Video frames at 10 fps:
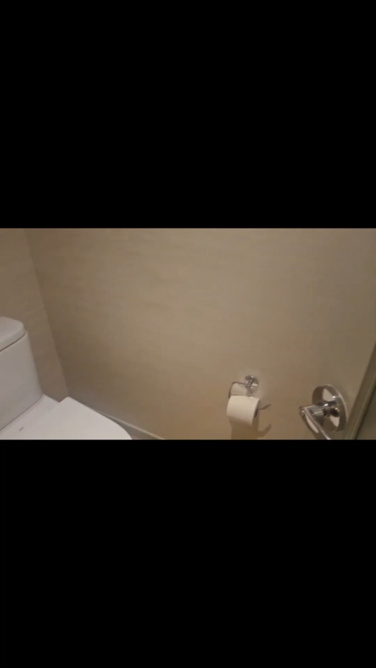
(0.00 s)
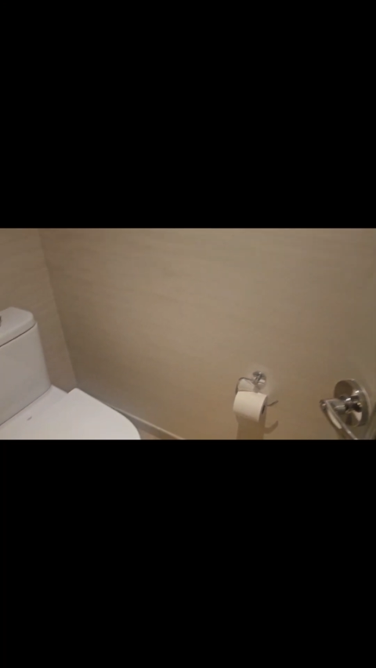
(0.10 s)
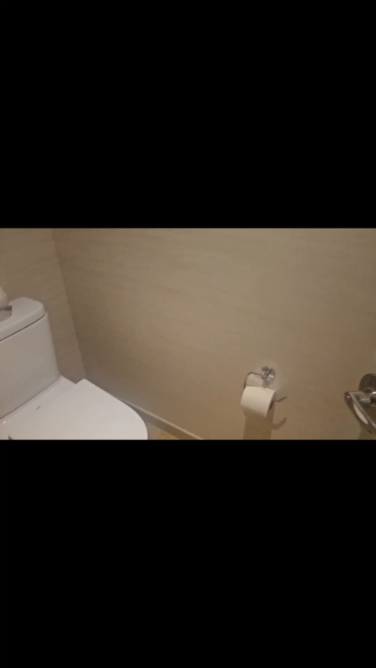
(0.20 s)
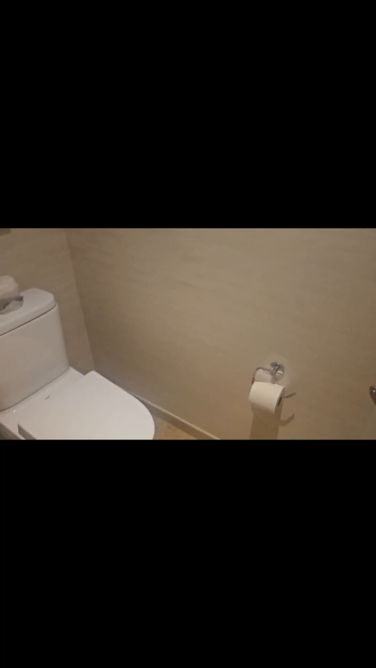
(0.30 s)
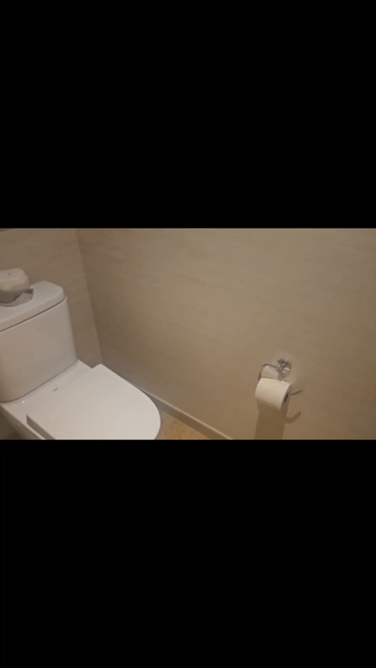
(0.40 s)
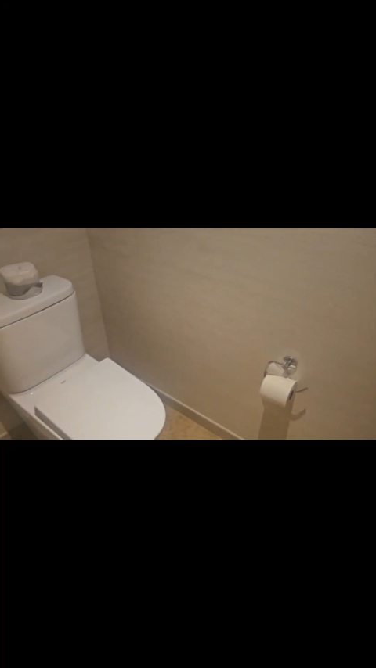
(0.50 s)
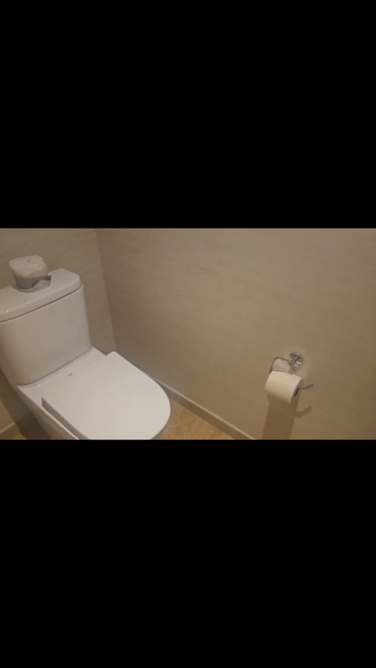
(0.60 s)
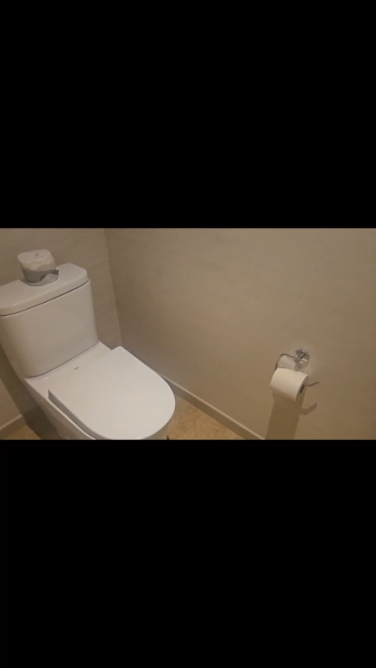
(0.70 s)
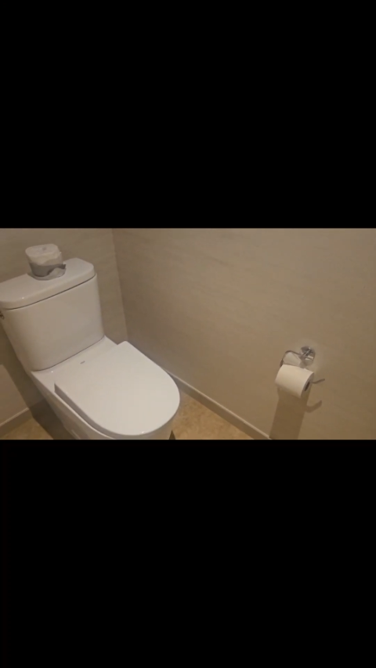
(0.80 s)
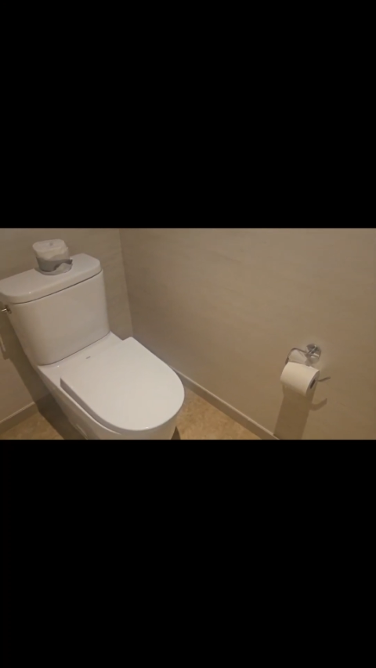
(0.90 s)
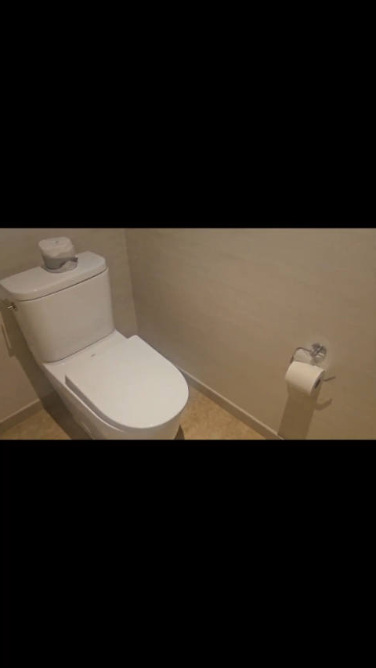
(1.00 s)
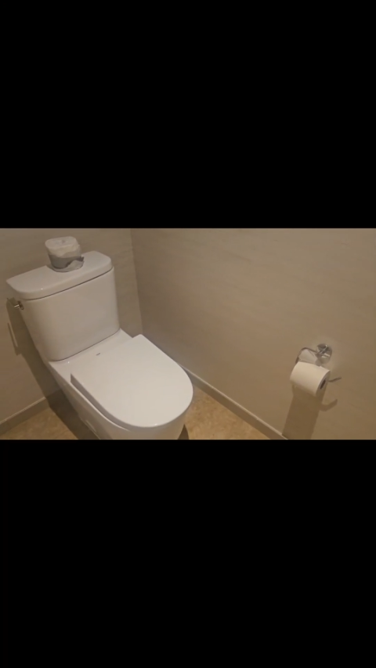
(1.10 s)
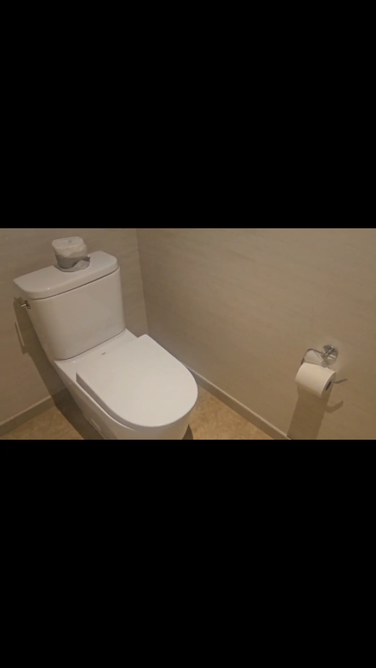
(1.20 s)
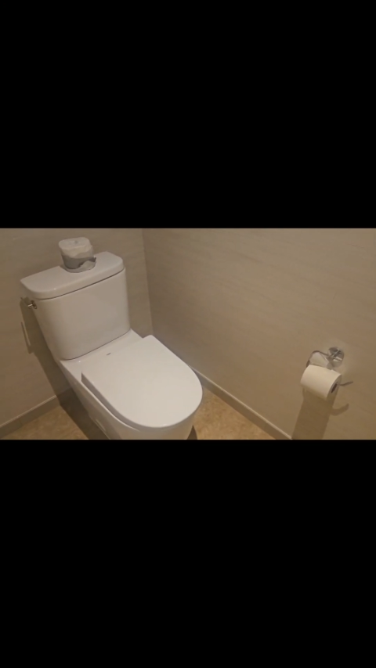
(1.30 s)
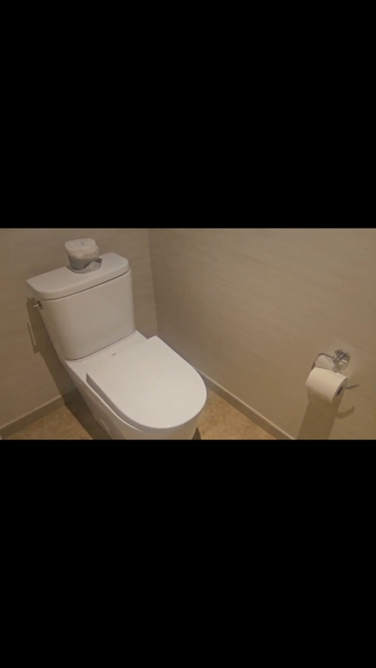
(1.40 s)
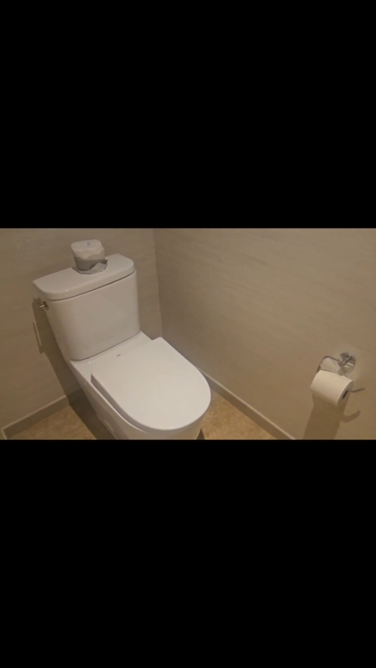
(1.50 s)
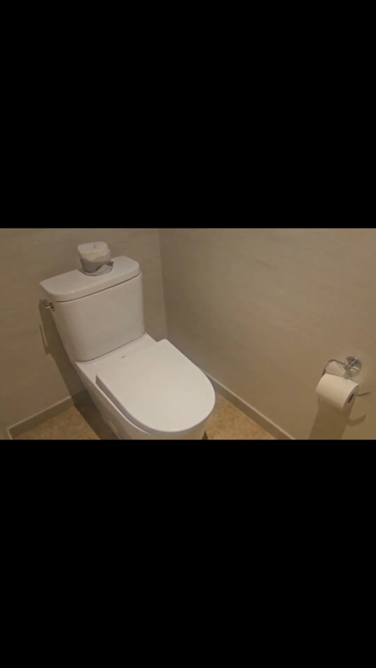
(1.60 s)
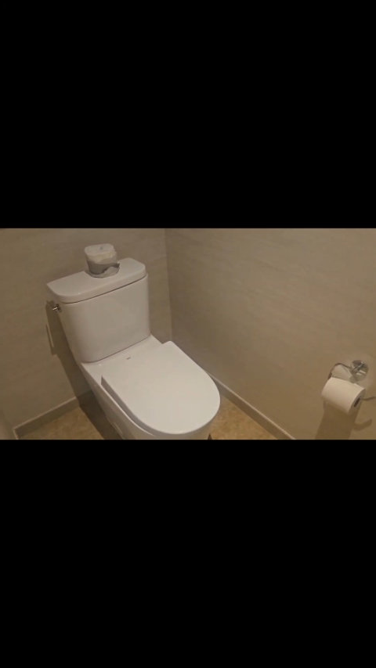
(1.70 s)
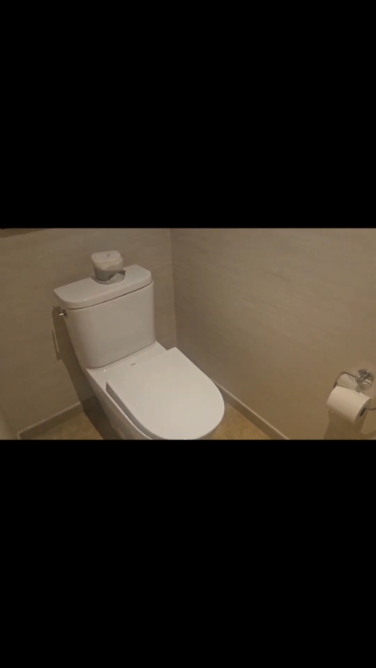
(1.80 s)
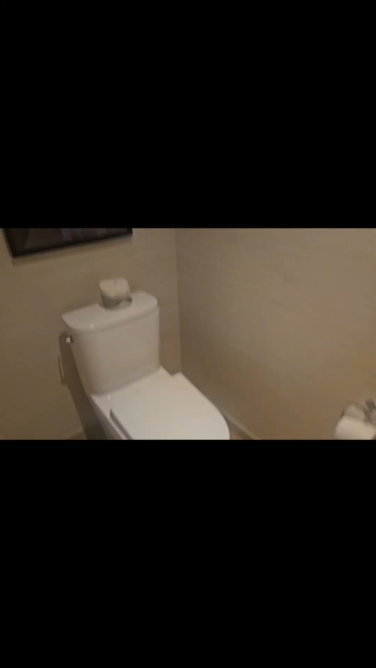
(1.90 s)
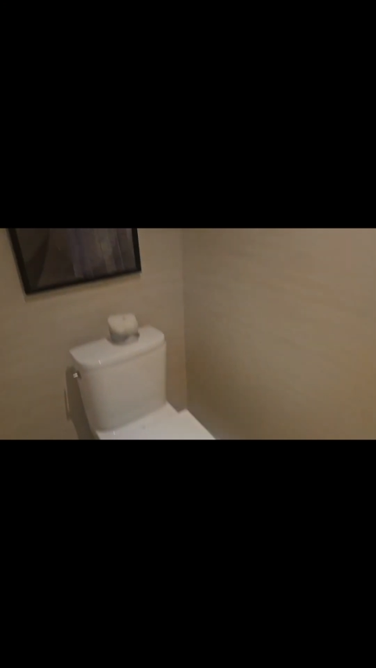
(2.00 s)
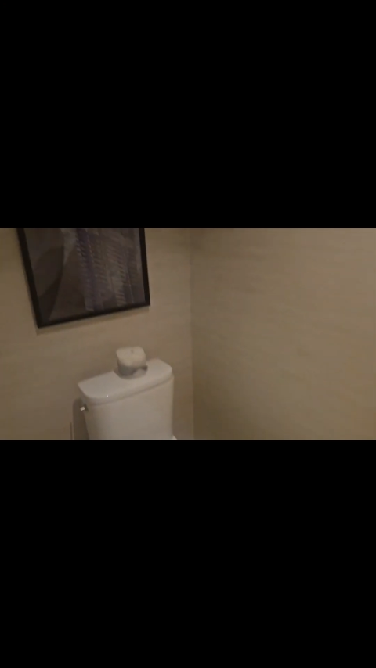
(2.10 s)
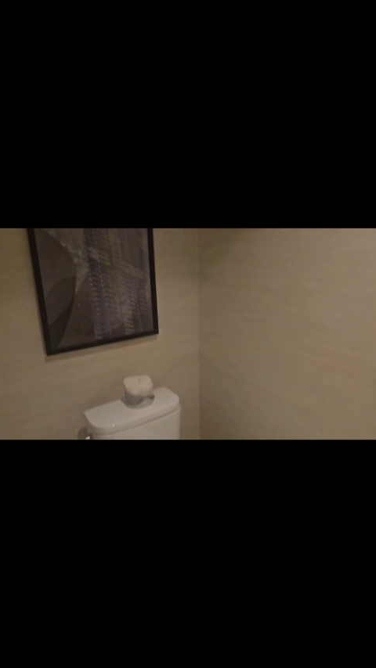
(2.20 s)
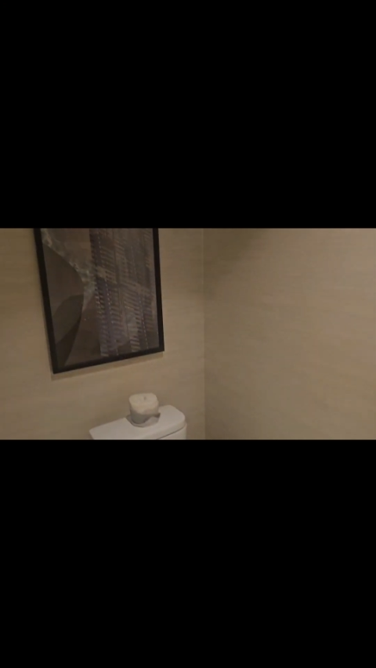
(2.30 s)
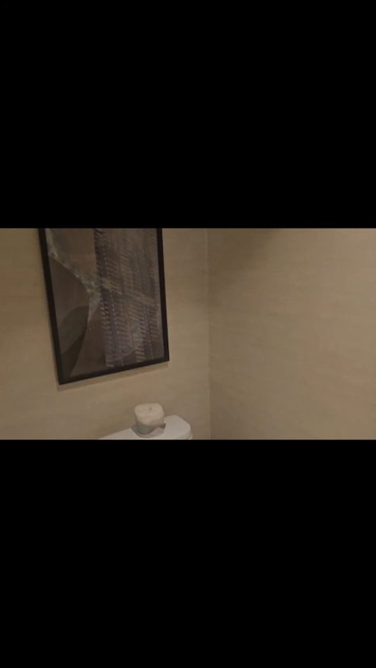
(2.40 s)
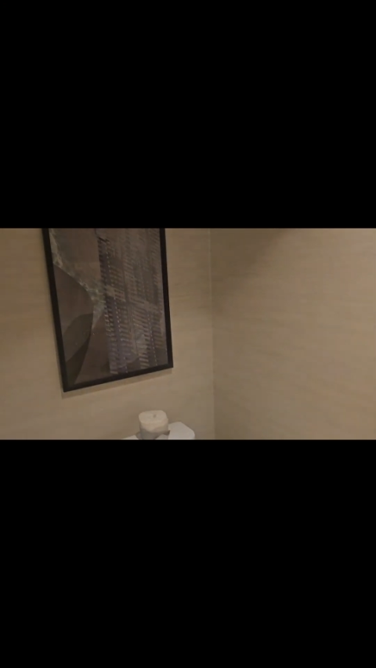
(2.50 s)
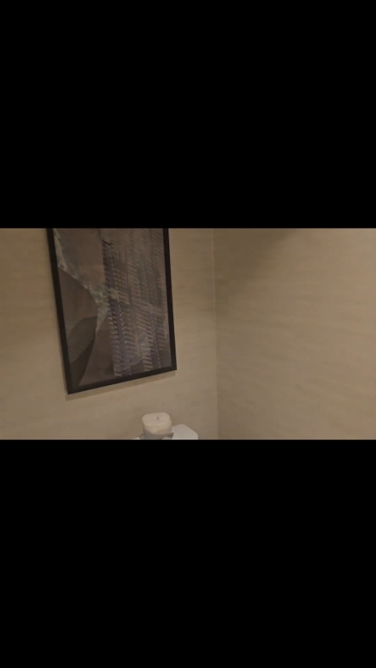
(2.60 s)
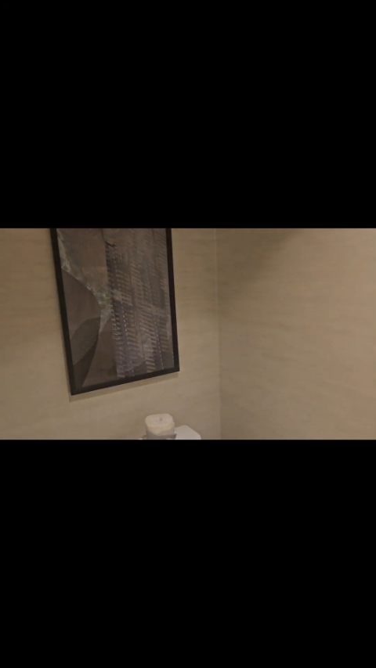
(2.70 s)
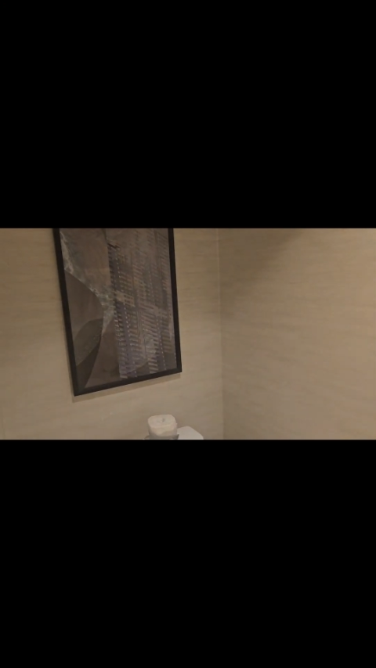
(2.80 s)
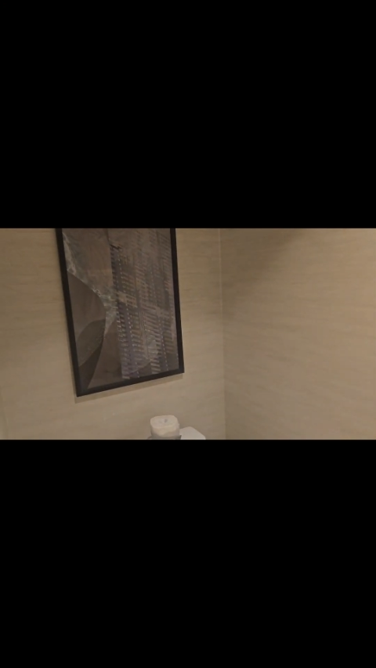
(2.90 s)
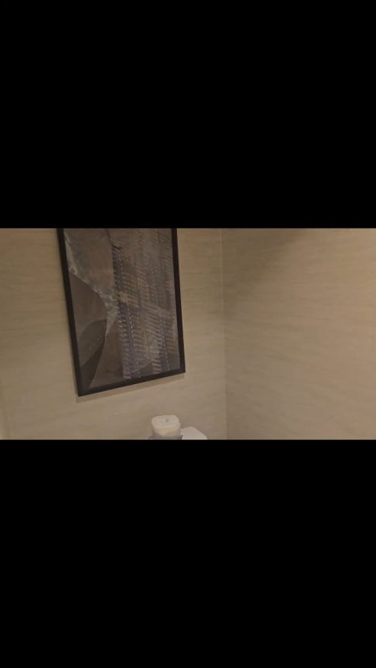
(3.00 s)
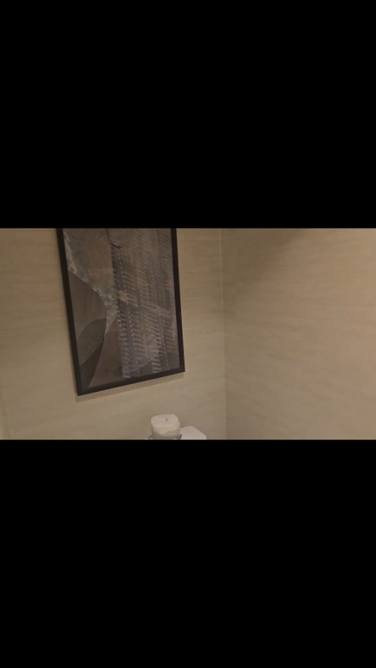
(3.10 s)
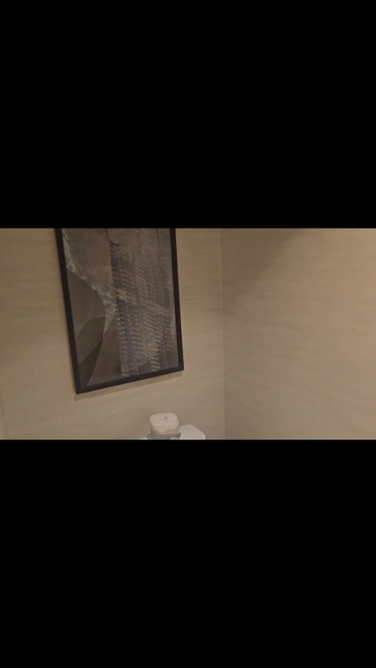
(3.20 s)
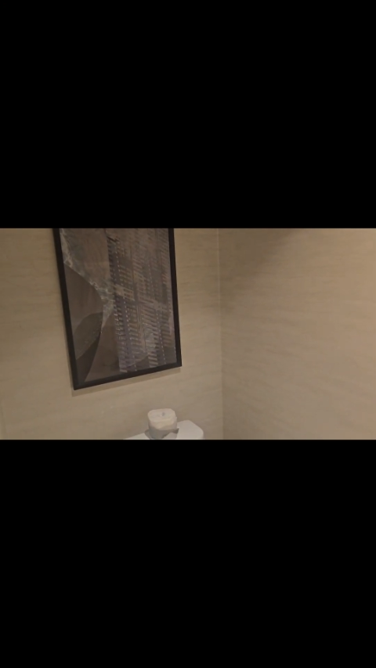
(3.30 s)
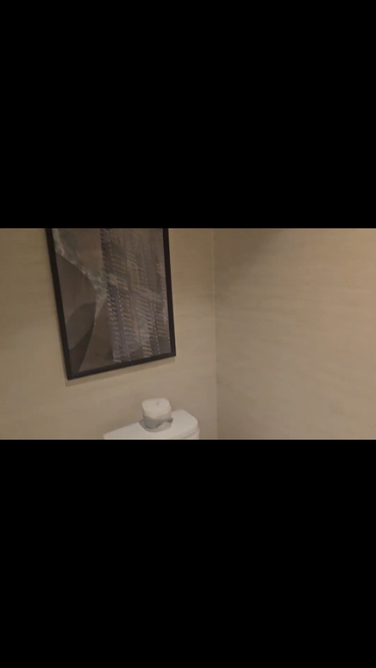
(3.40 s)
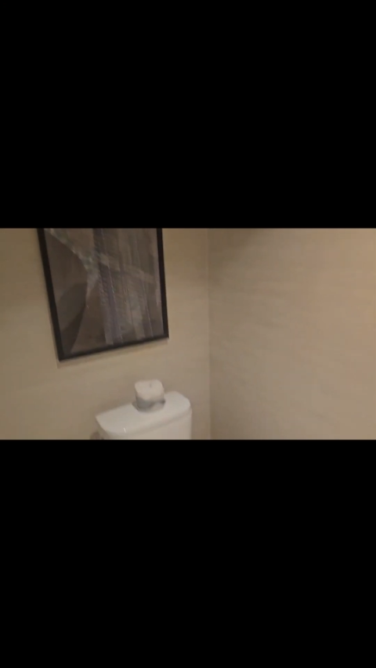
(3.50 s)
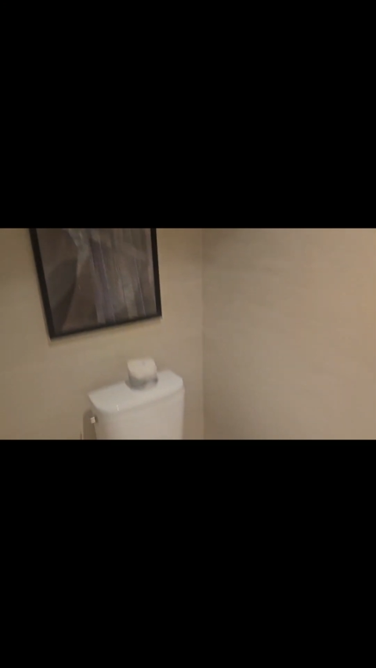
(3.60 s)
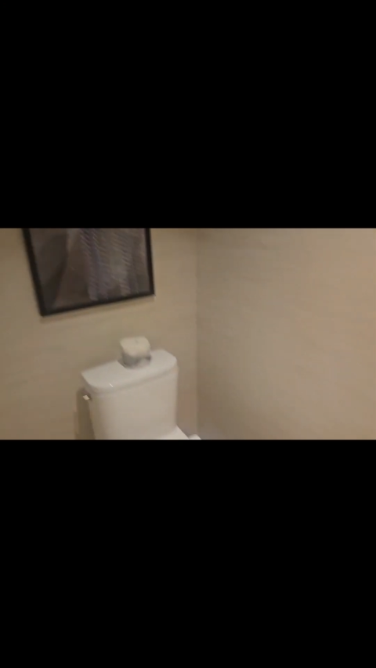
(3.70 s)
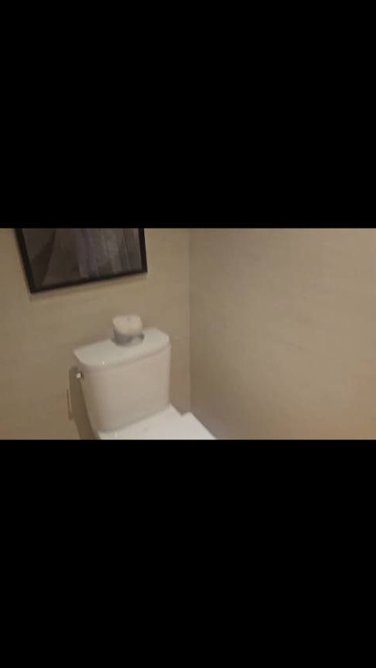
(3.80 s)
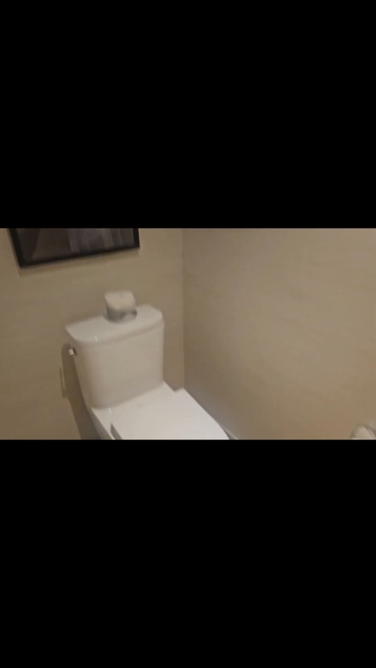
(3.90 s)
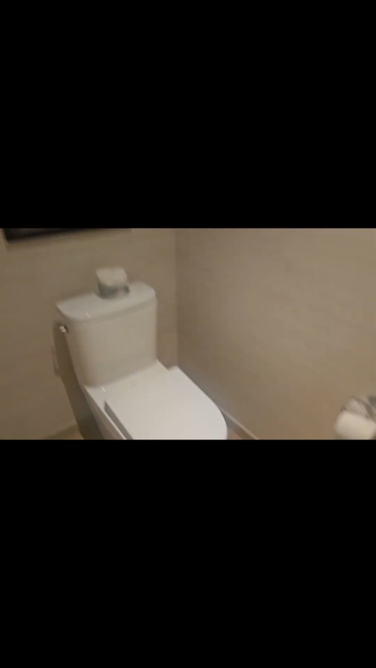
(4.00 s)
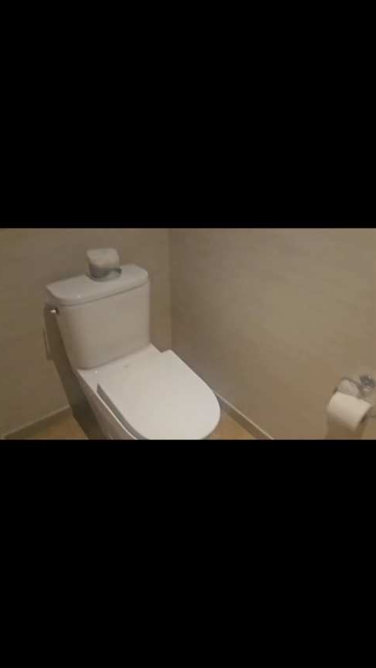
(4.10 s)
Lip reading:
(no speaker visible)